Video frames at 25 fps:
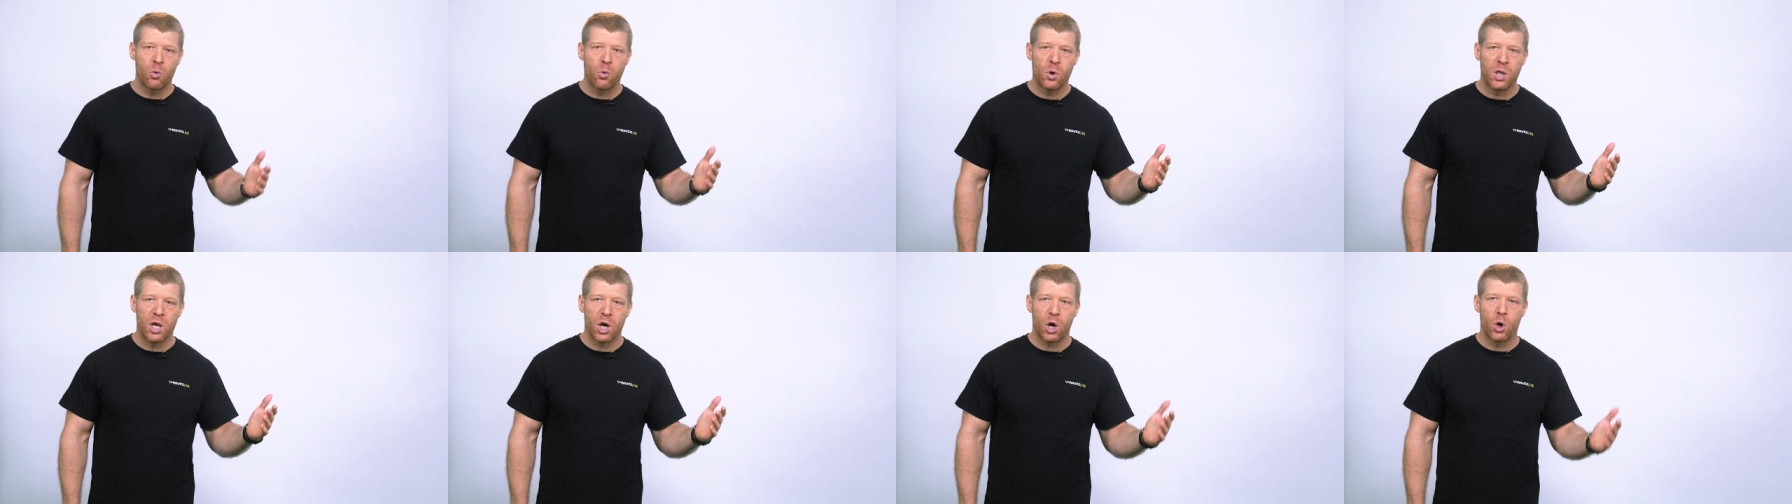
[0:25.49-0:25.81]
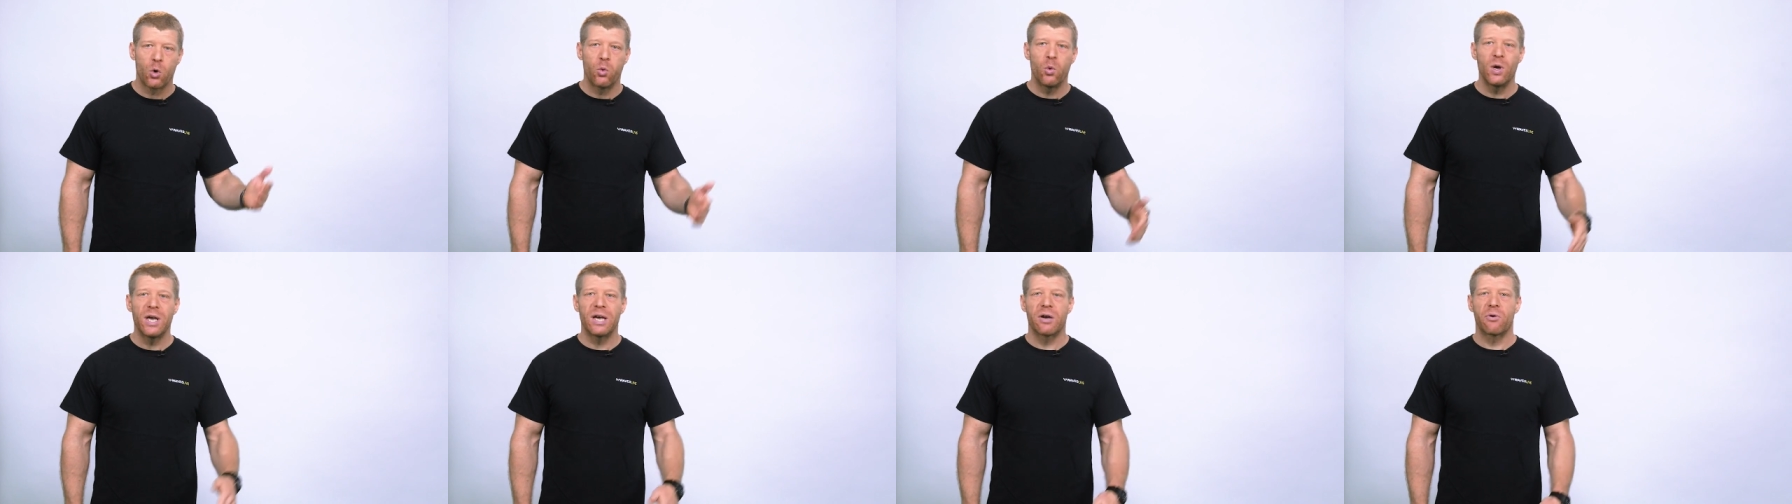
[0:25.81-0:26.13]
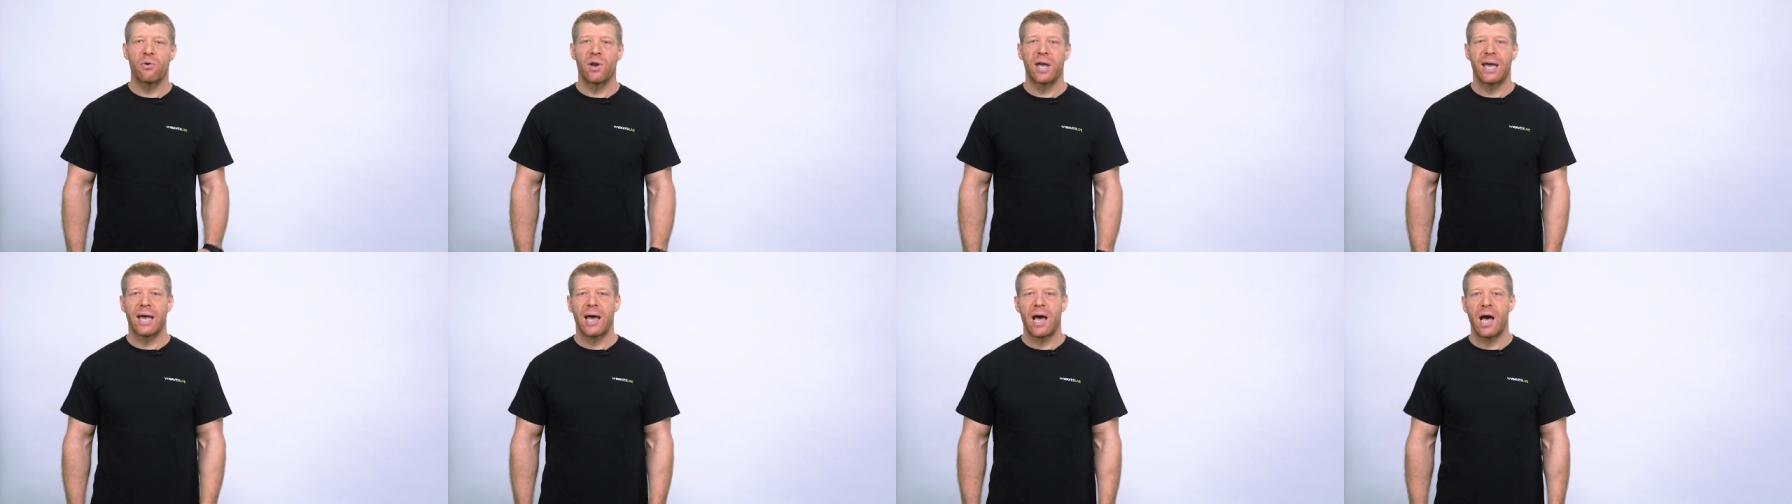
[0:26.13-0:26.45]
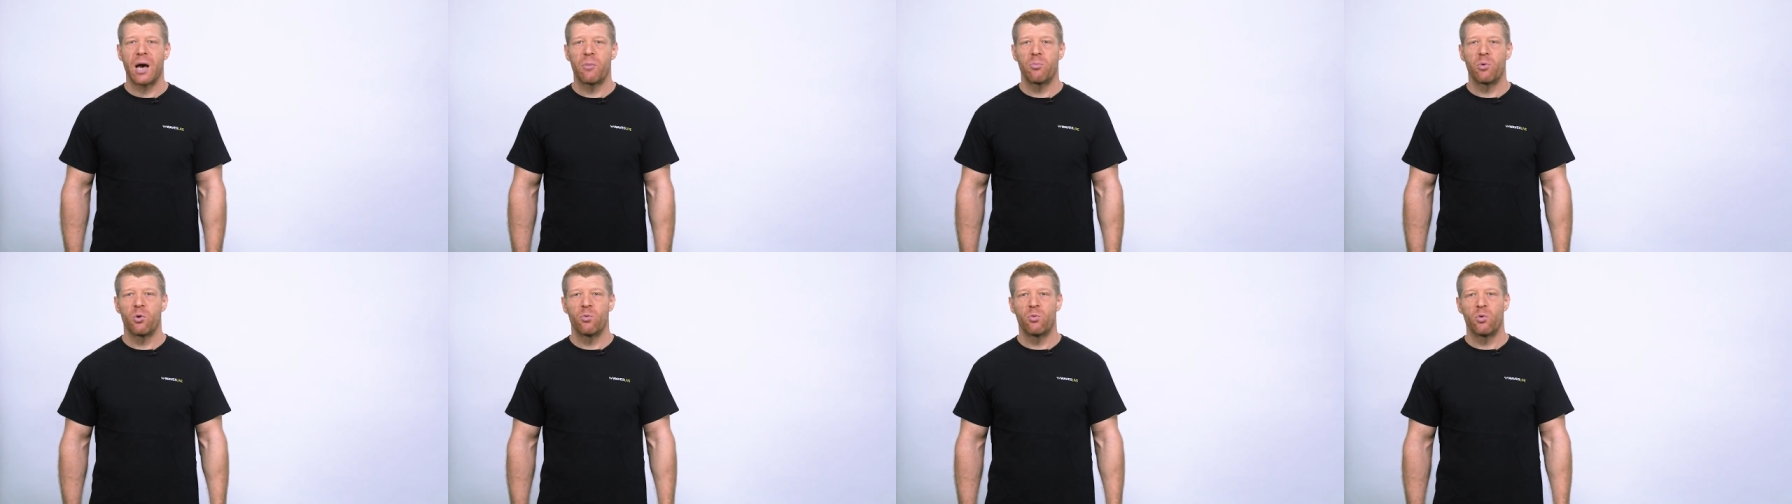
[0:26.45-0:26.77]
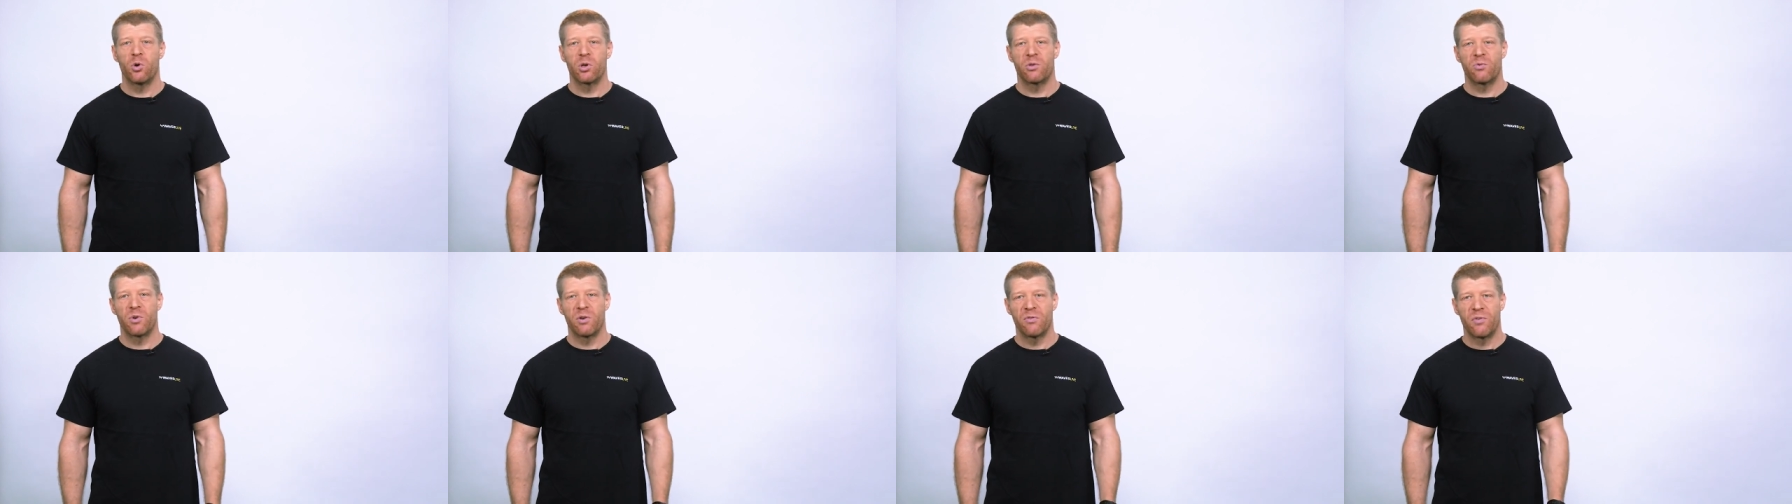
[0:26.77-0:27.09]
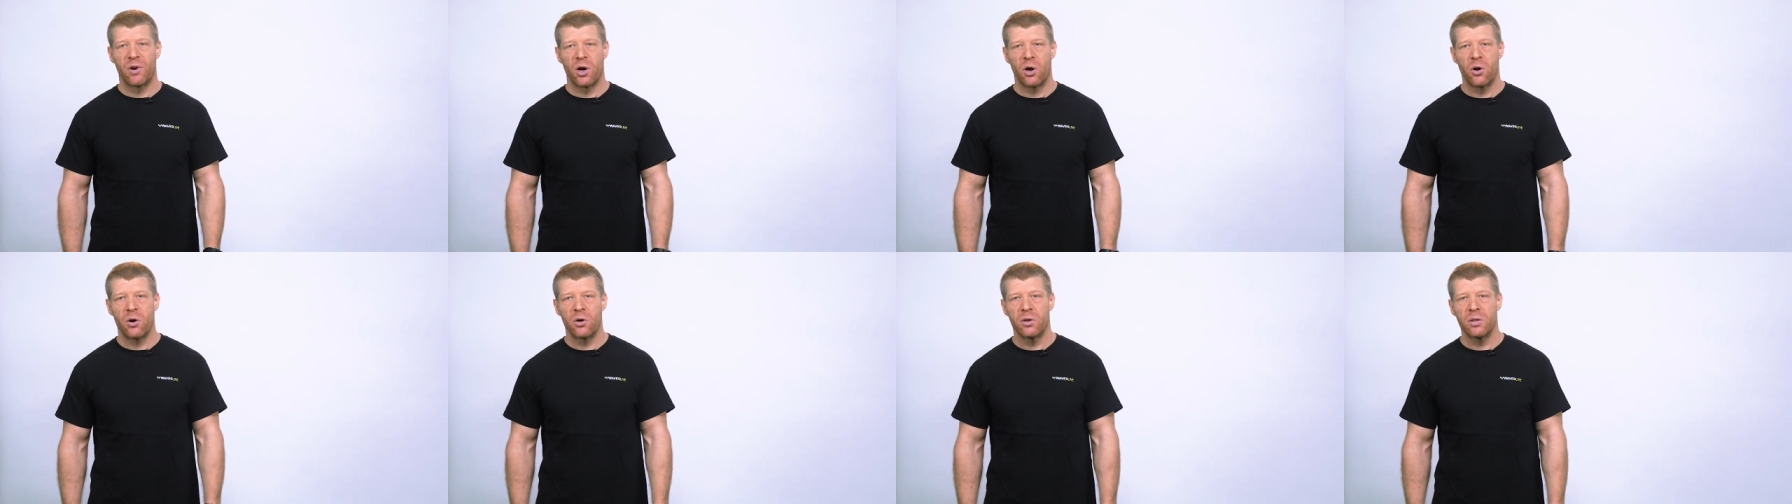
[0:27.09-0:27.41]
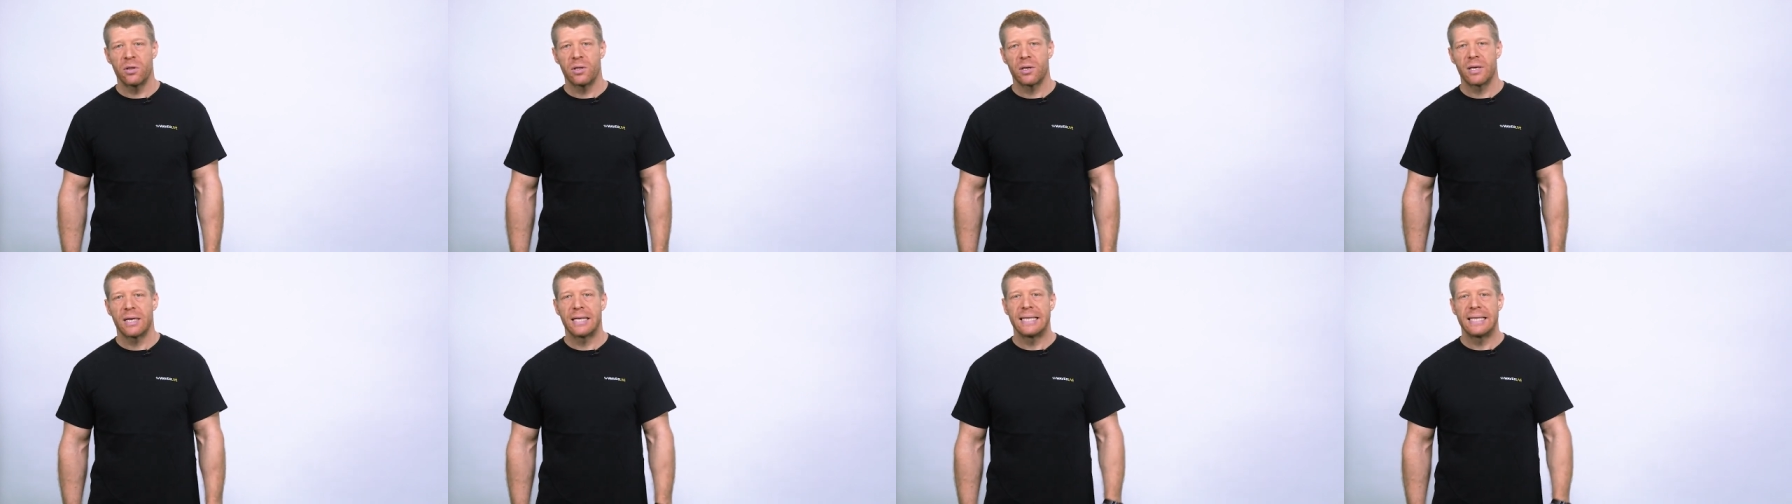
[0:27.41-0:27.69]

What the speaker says: with a quick recap of what we've learned